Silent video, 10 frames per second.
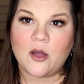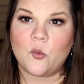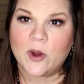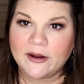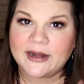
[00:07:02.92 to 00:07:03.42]

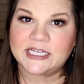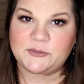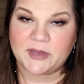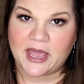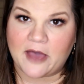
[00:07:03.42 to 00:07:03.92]
Wearing
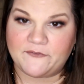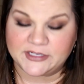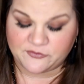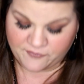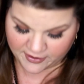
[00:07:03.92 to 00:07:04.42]
SPF
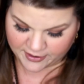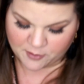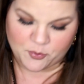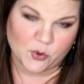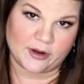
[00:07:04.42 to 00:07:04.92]
is very
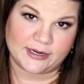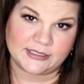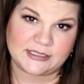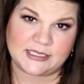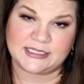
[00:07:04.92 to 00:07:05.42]

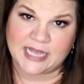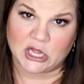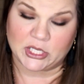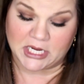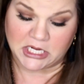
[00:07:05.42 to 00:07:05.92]
important to stay
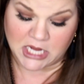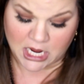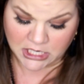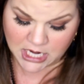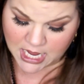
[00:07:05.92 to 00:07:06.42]
looking
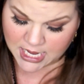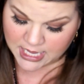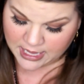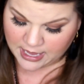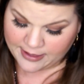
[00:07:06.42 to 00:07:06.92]
young,
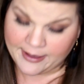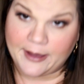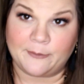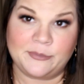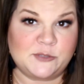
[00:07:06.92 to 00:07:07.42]

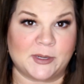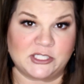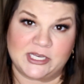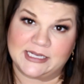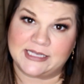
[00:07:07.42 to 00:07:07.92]

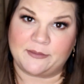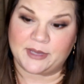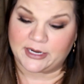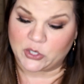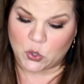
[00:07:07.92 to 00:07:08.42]
especially because I'm
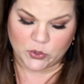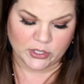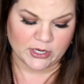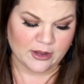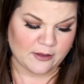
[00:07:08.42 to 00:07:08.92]
getting older,
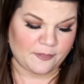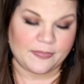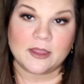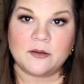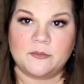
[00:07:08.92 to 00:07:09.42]

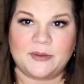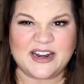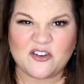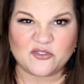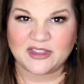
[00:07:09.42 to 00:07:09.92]
but I
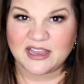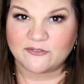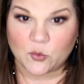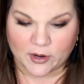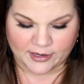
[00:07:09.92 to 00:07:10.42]
don't really
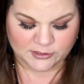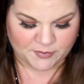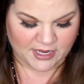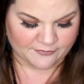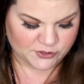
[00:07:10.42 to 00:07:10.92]
ever wear
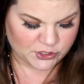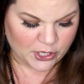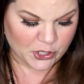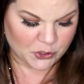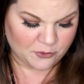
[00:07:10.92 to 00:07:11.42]
SPF.
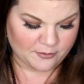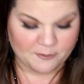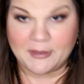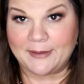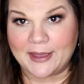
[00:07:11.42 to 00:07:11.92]
So
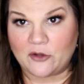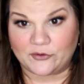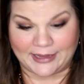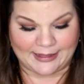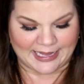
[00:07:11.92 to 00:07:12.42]
maybe I'll
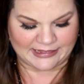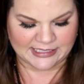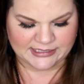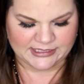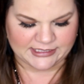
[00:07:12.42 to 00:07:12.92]
really like
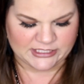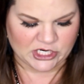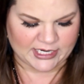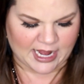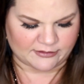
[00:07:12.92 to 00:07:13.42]
this. Let's
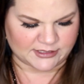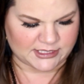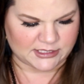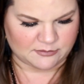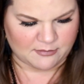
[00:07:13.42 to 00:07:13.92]
check it out and
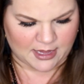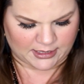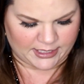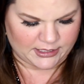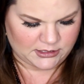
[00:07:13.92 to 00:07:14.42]
smell
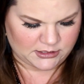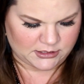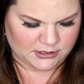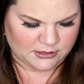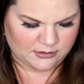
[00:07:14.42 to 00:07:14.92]
it.